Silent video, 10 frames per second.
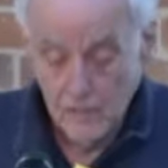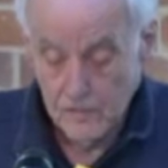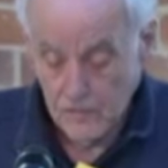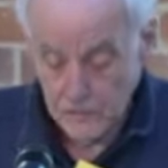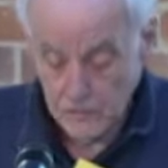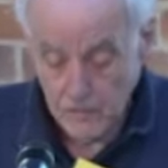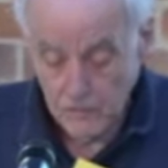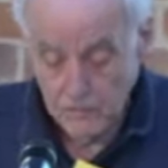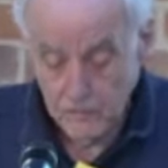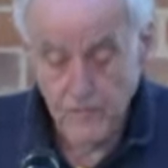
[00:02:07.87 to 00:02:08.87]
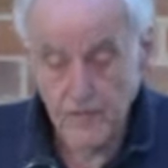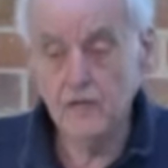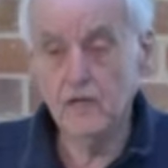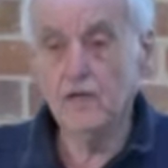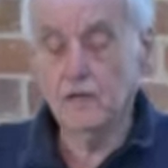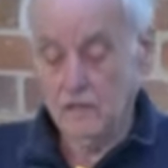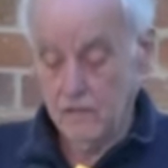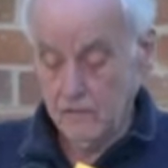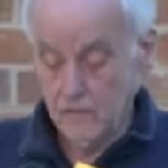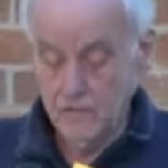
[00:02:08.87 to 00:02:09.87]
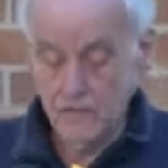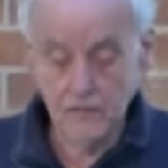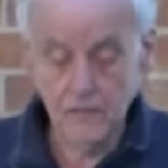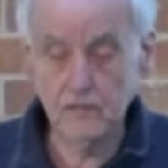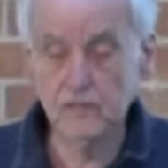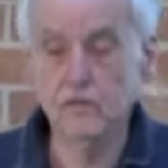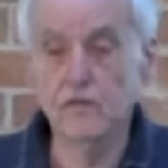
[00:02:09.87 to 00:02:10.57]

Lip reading: thanks to our good friend Nathan Nettleton.